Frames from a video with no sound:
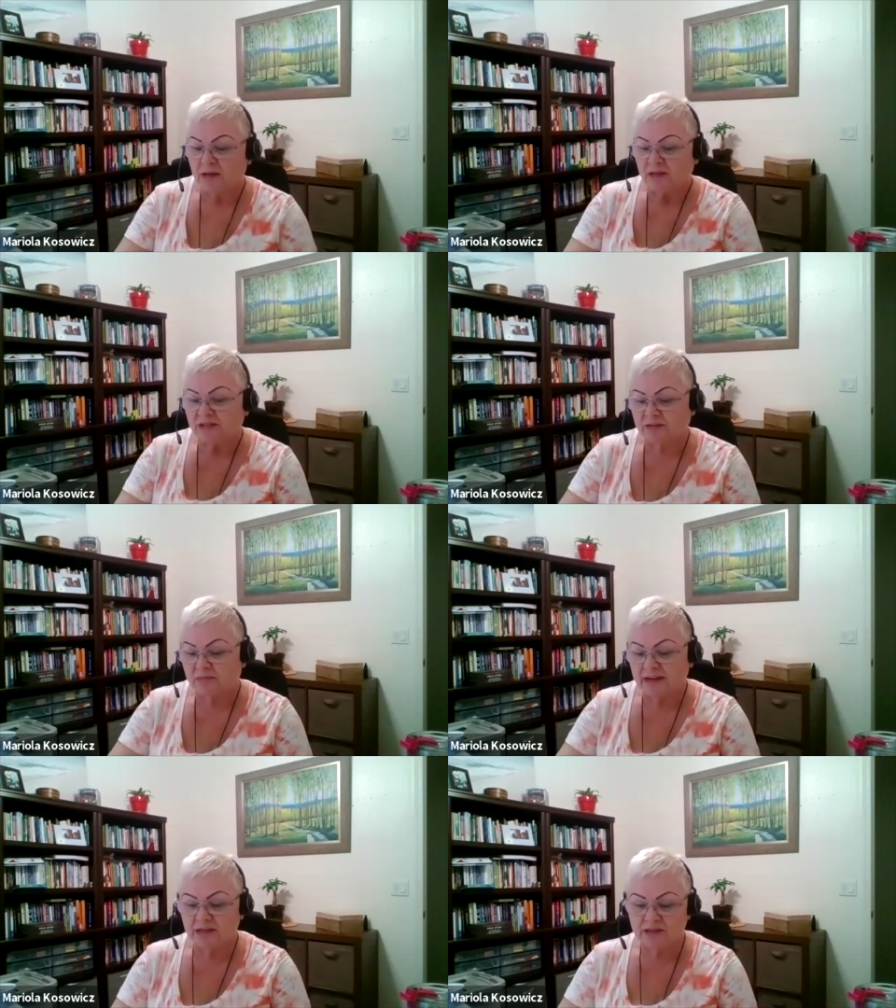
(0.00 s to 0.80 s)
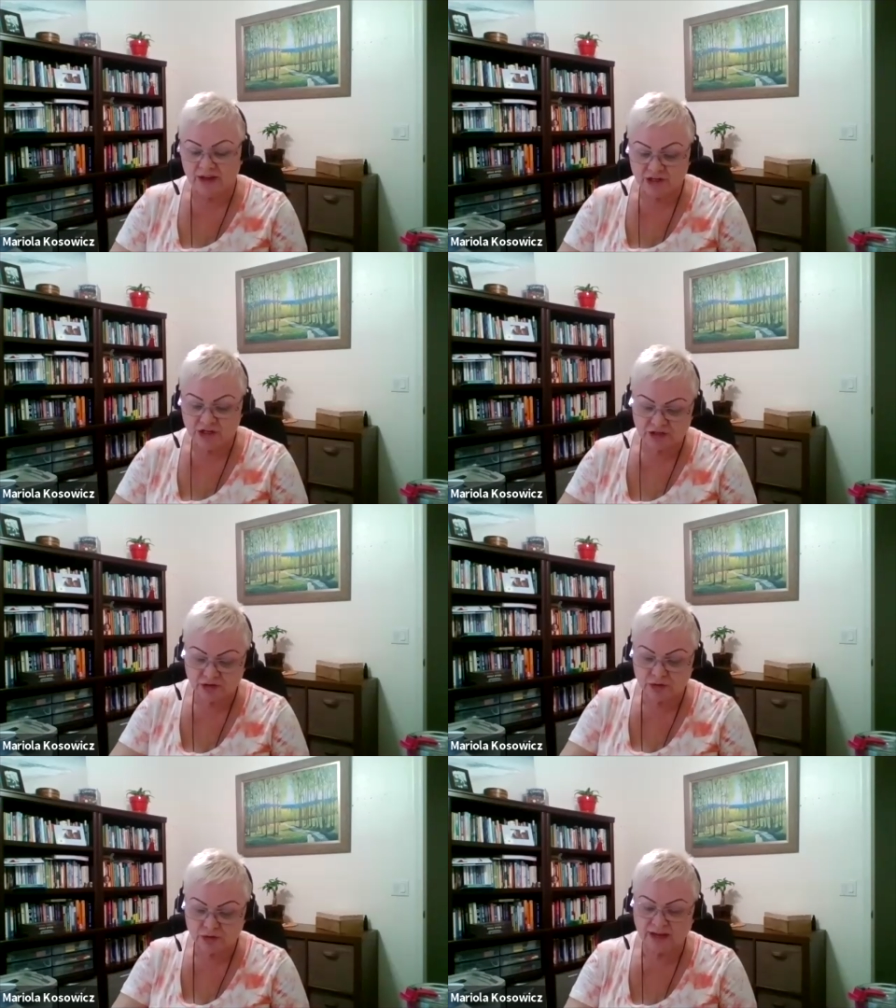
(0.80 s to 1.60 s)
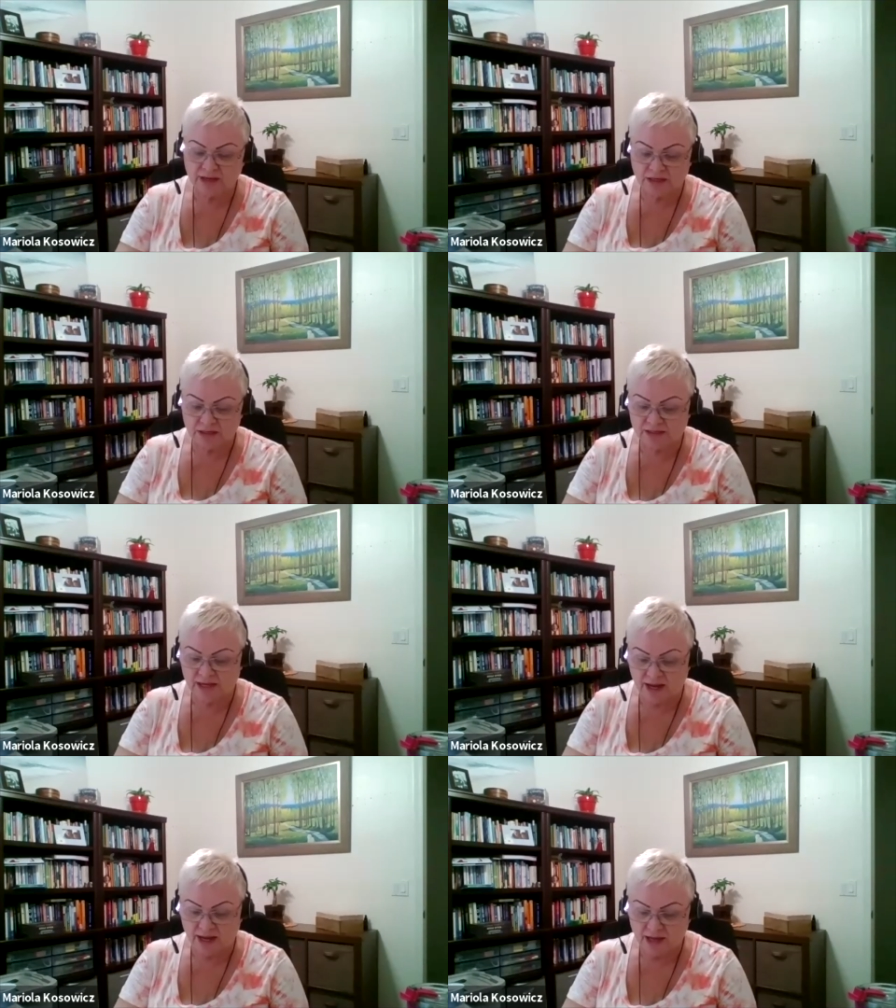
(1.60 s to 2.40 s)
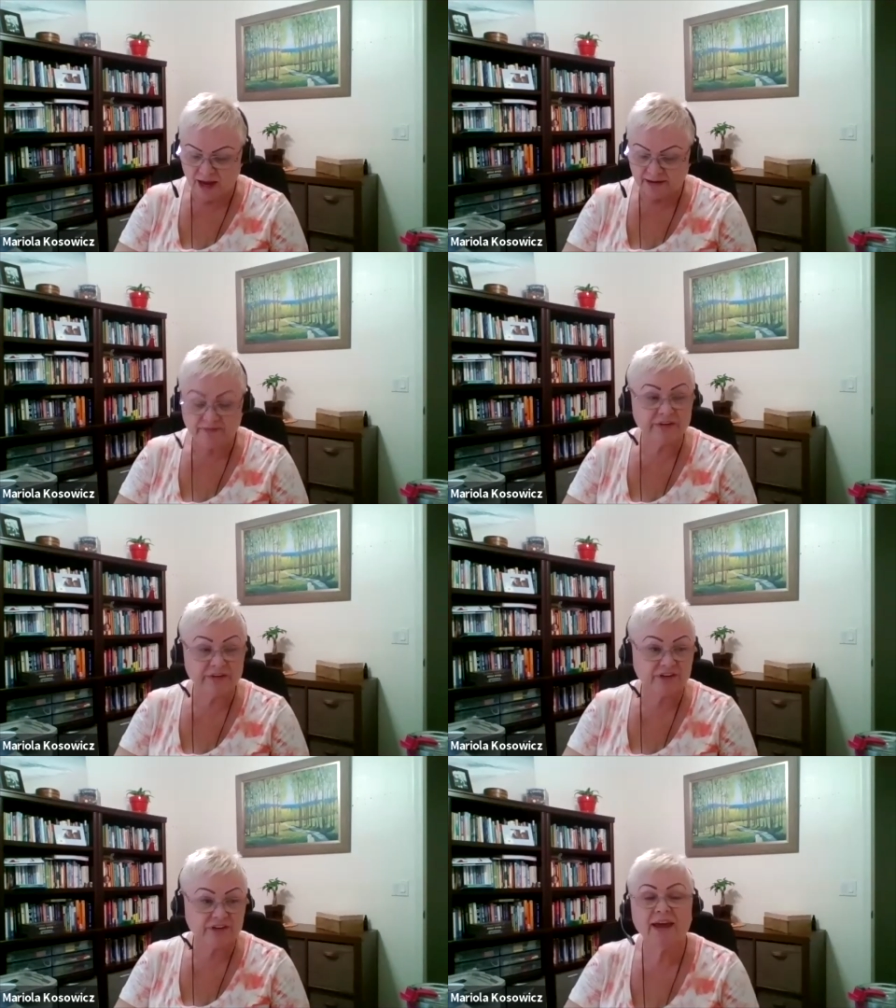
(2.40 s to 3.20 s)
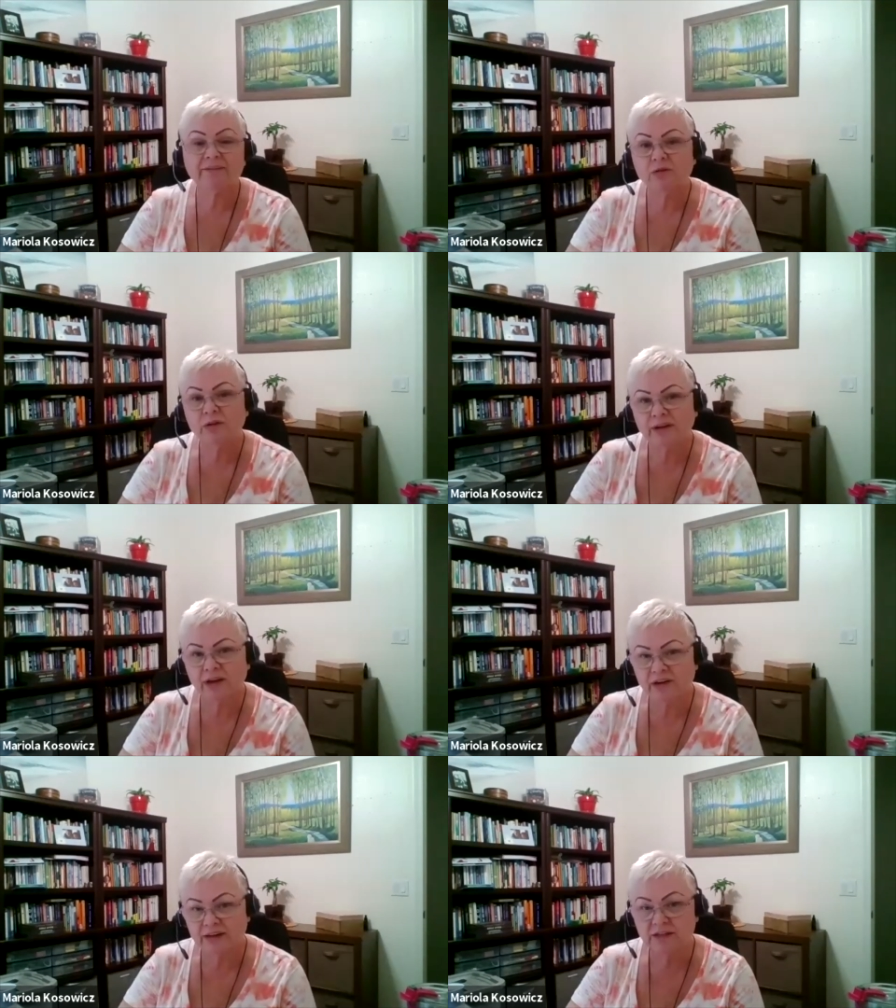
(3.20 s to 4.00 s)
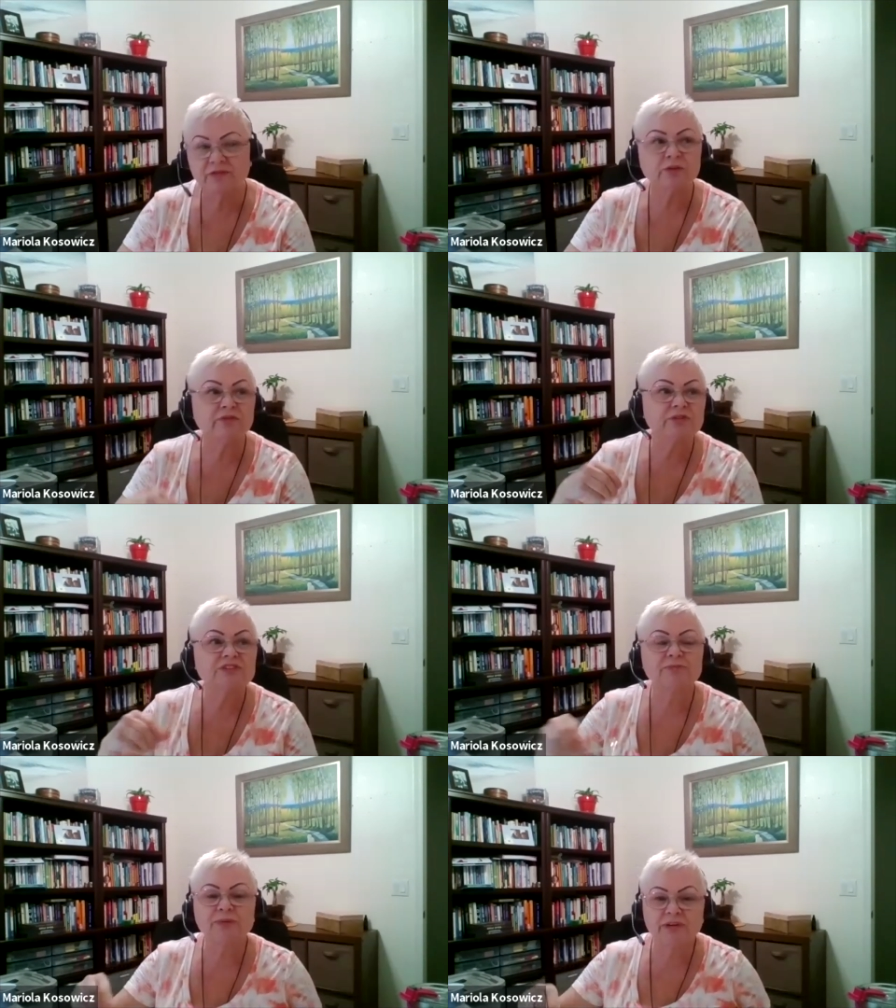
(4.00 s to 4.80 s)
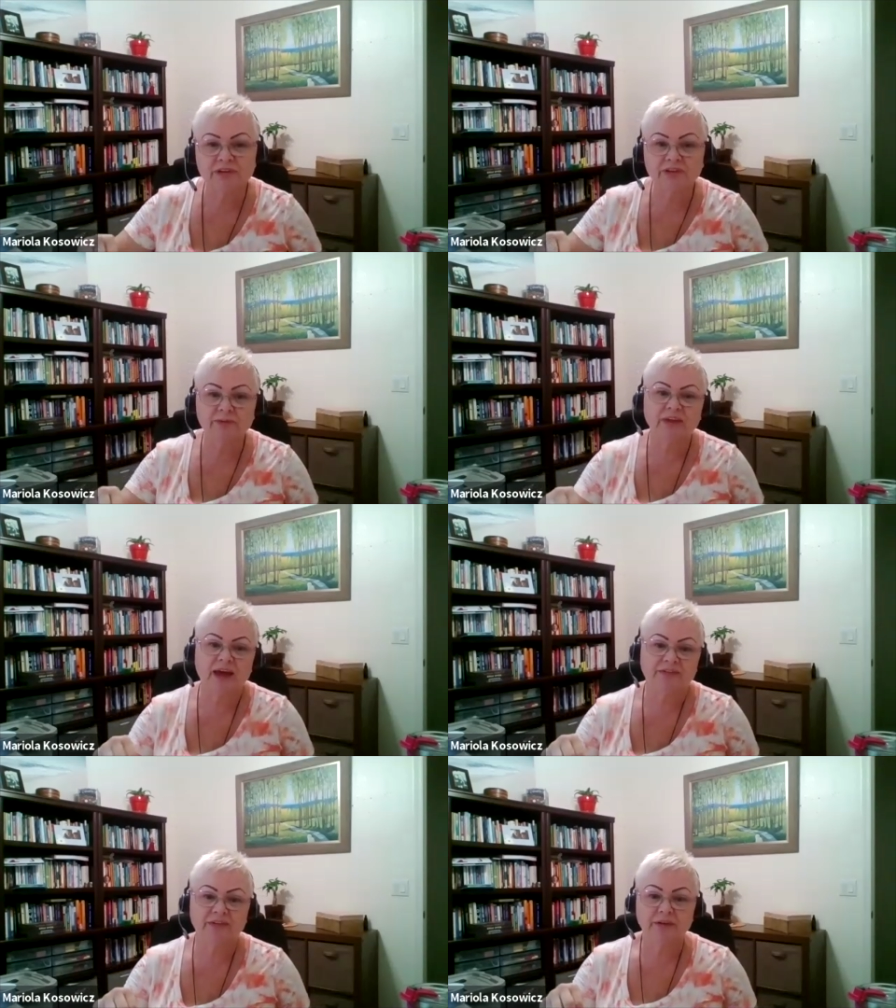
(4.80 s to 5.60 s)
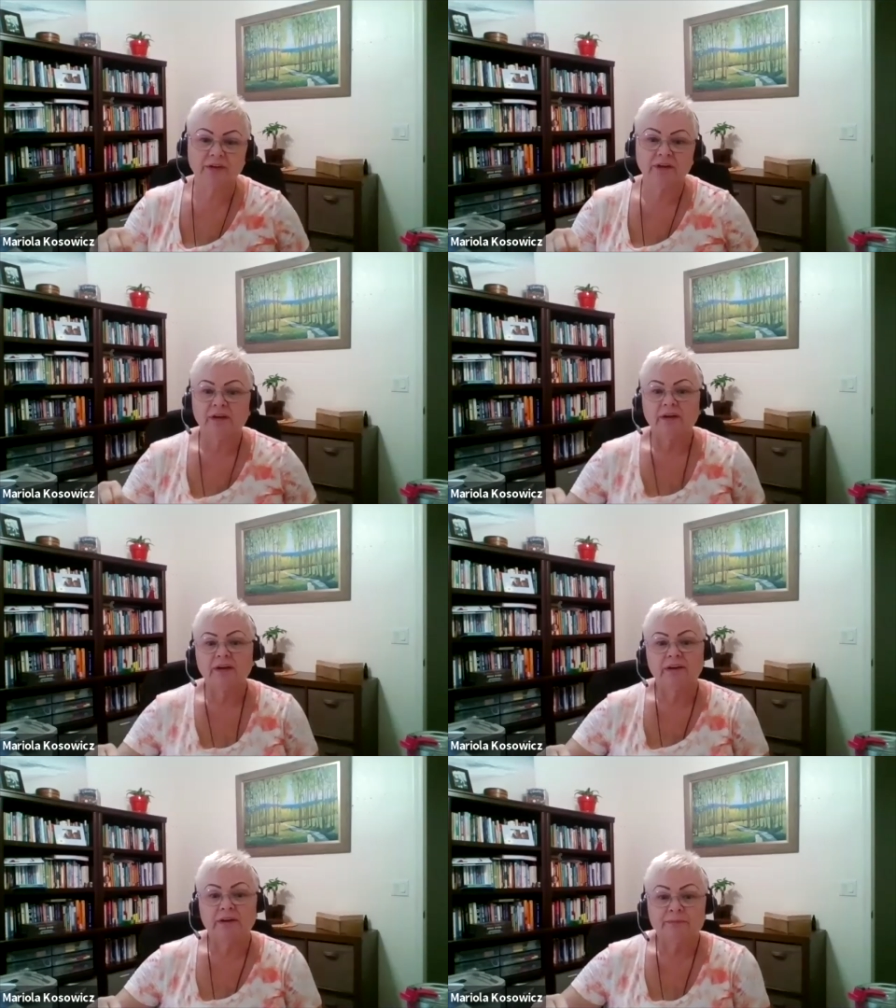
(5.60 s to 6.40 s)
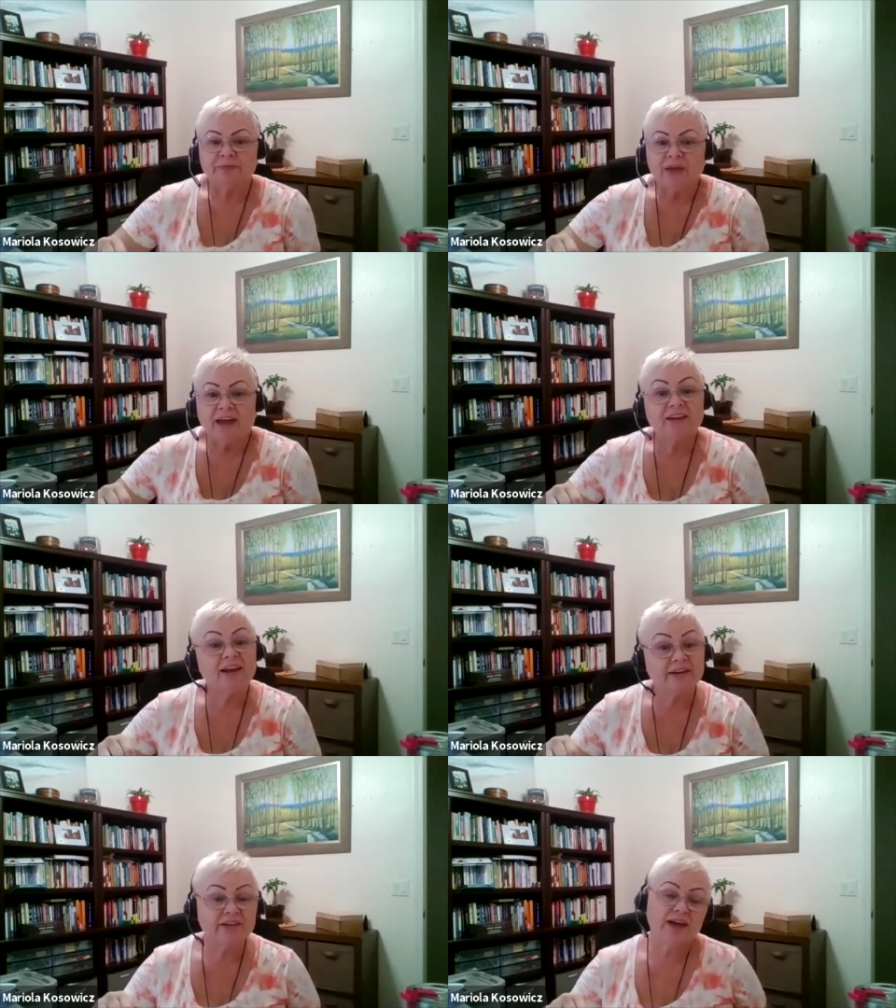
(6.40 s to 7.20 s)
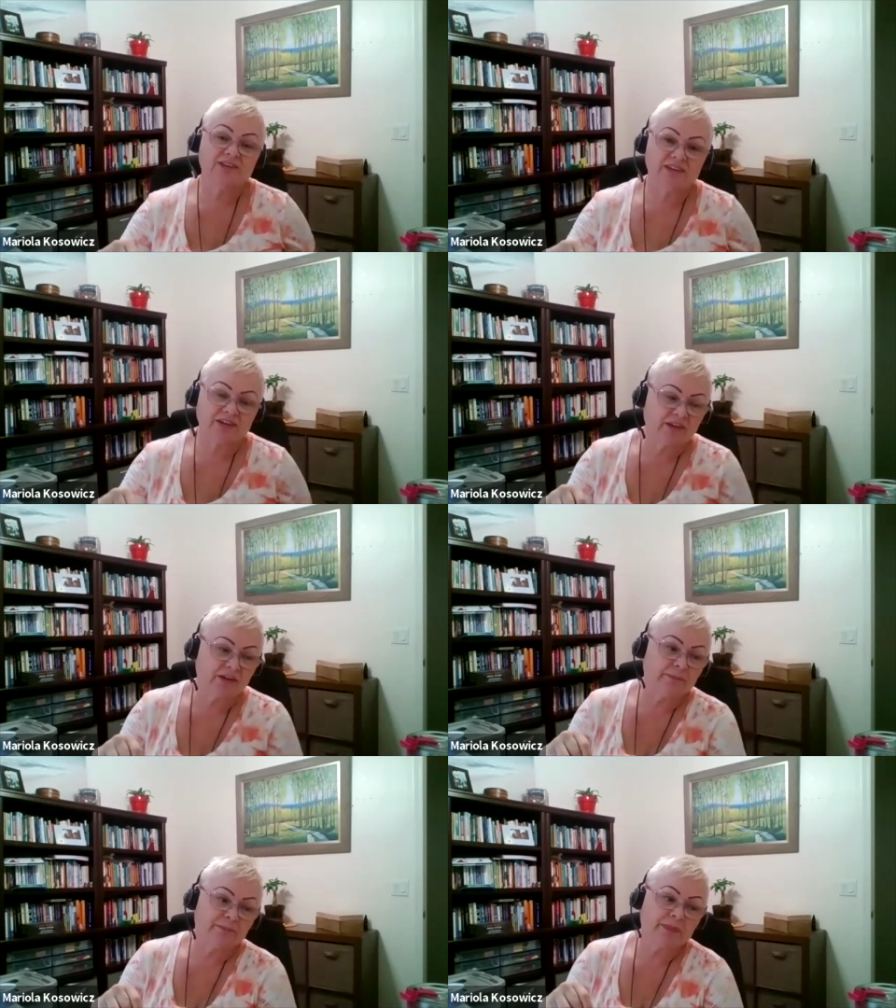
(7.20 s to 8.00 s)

So my intention today is that I am very thankful and grateful for Spirit that I learned SRT.